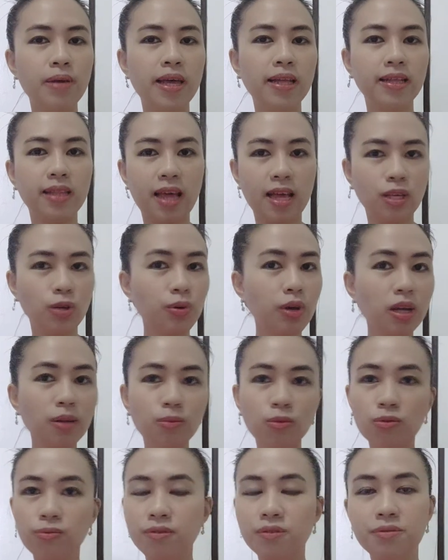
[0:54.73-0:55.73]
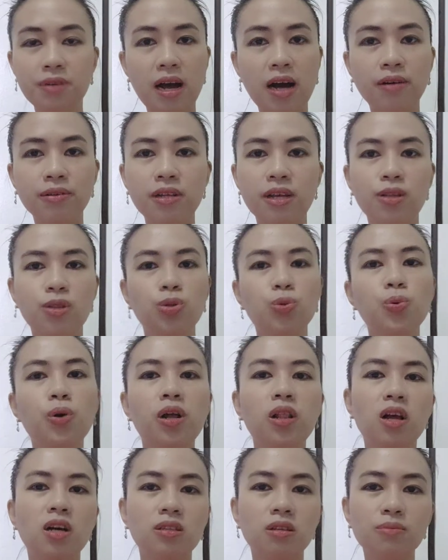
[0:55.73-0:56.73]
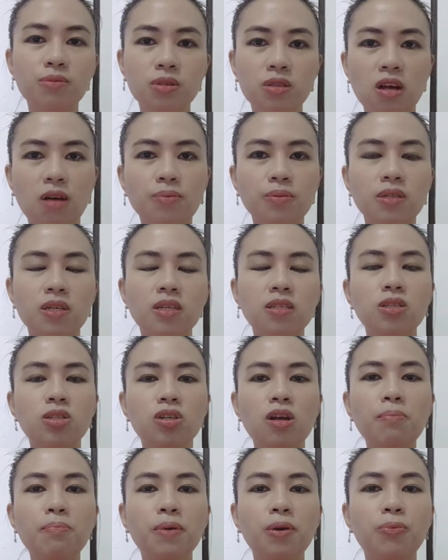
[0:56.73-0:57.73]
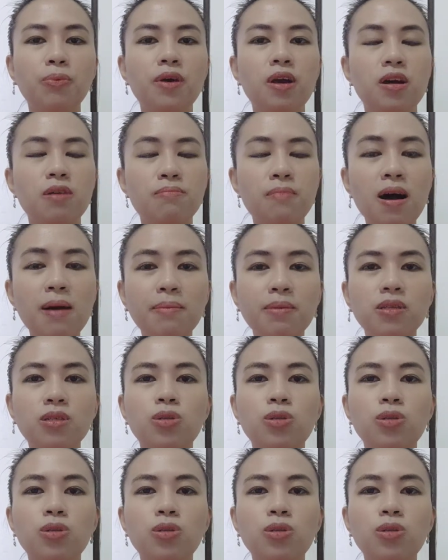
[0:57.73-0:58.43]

and then you can move around and do a lot of stuffs kasi syempre we are mommy,